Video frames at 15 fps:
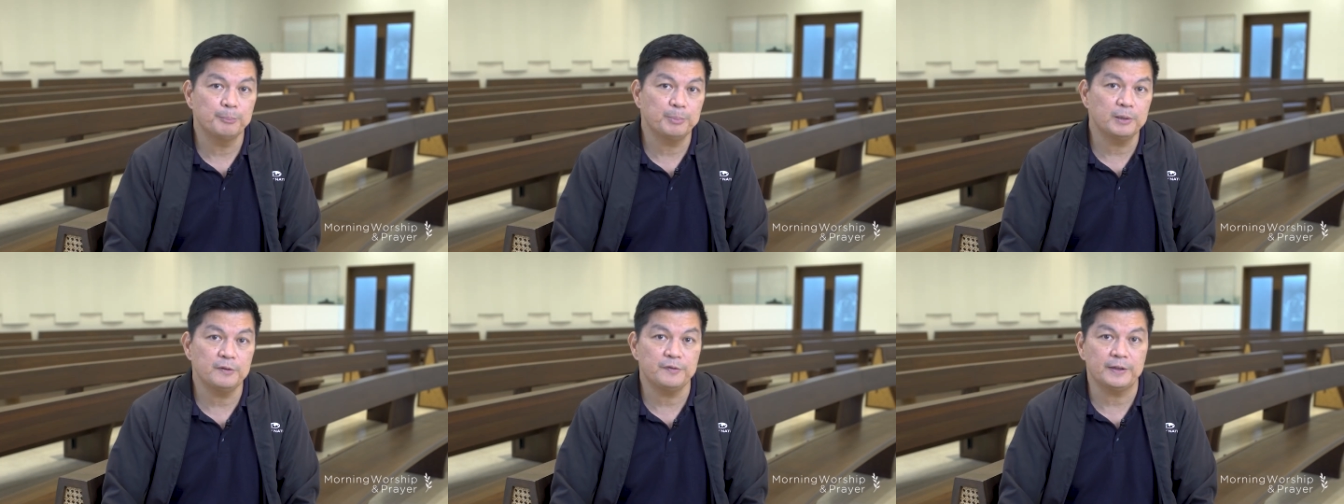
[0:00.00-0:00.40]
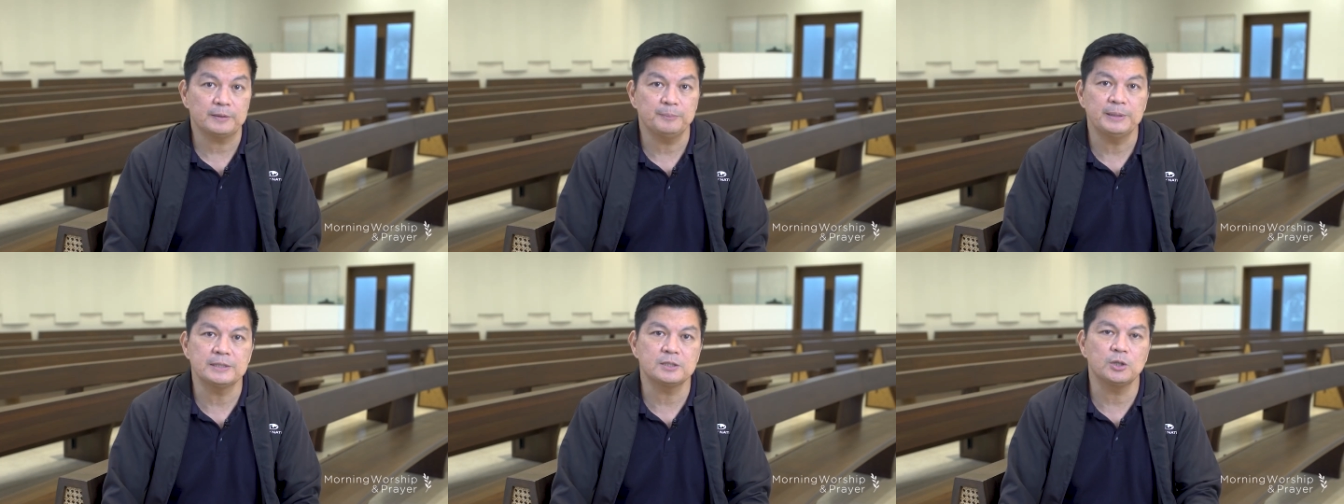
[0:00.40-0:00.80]

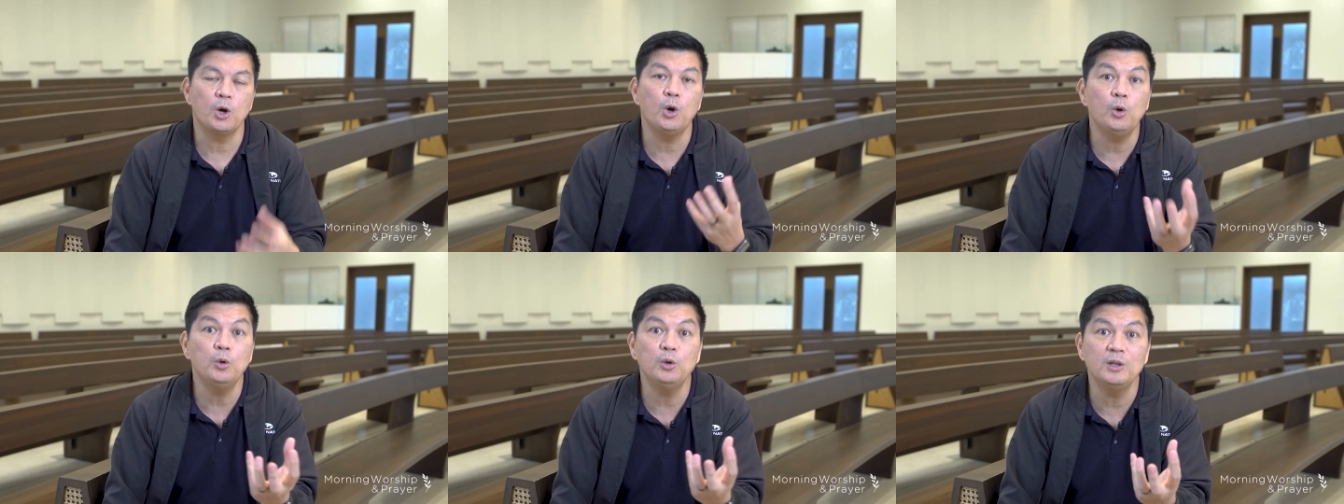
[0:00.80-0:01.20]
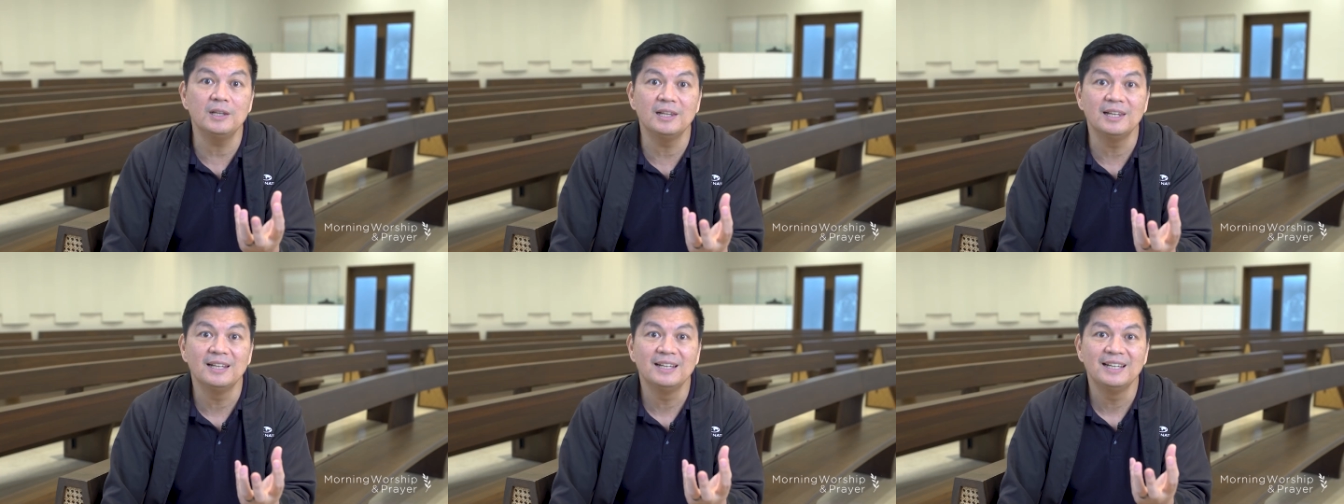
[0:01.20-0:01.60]
Perfect means
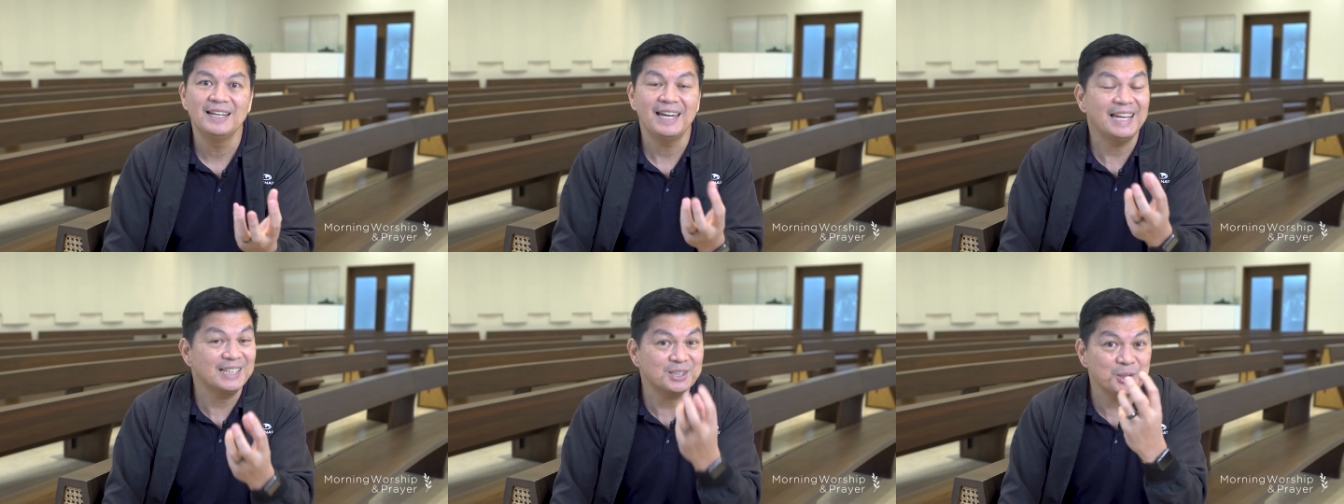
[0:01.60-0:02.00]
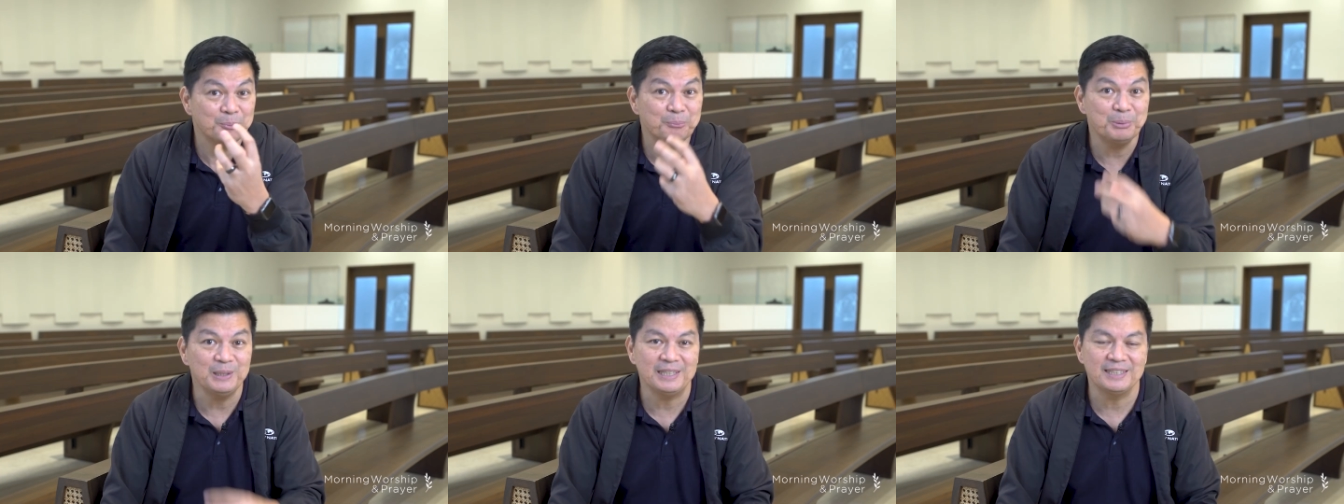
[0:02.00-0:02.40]
whole and
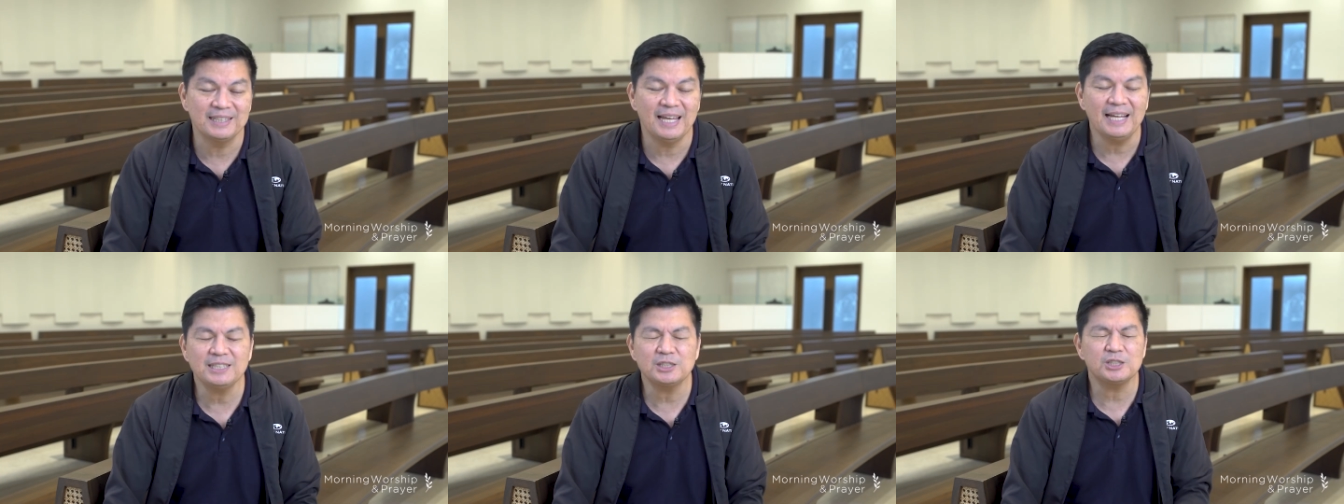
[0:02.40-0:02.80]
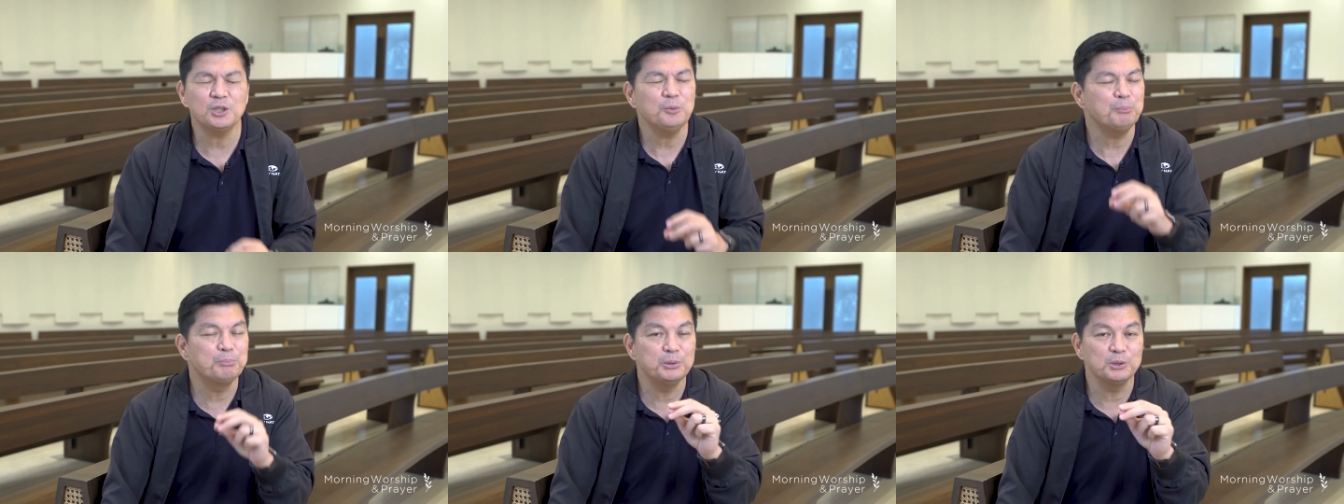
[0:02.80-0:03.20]
complete. That's
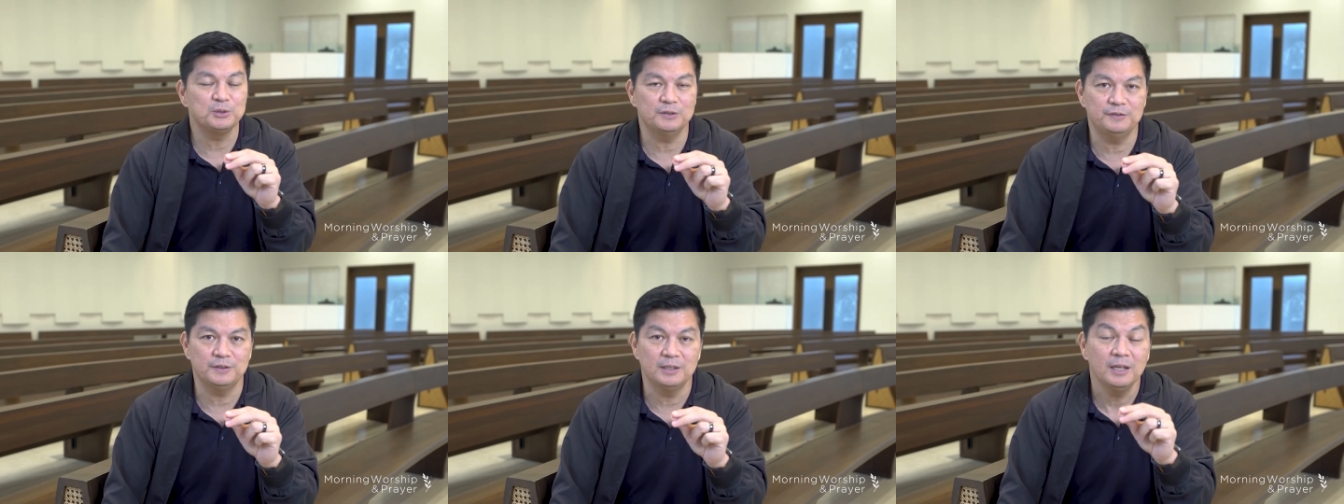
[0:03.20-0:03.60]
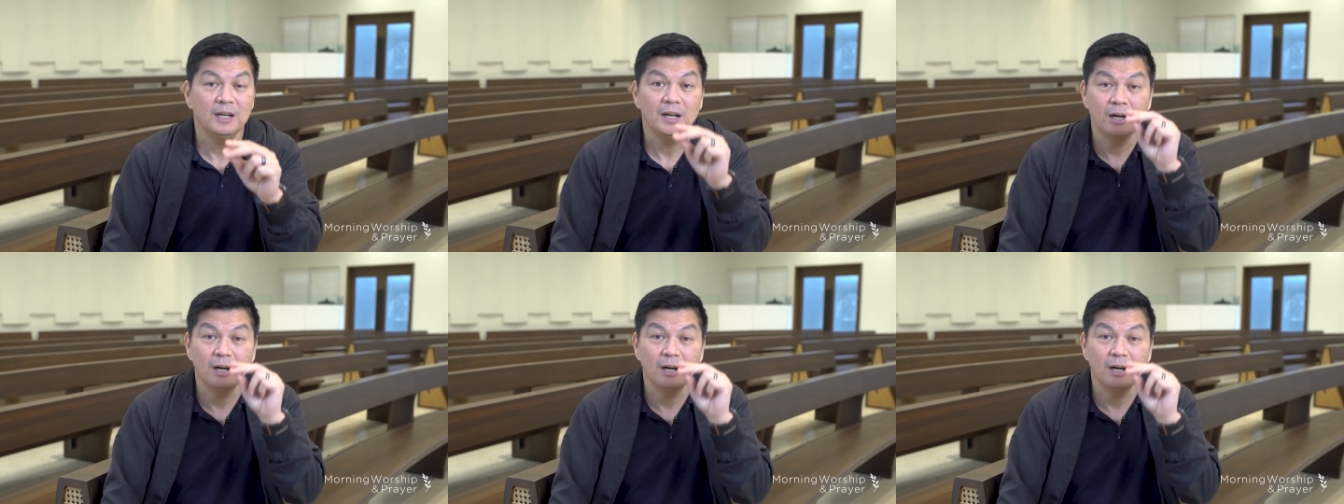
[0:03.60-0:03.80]
so beautiful.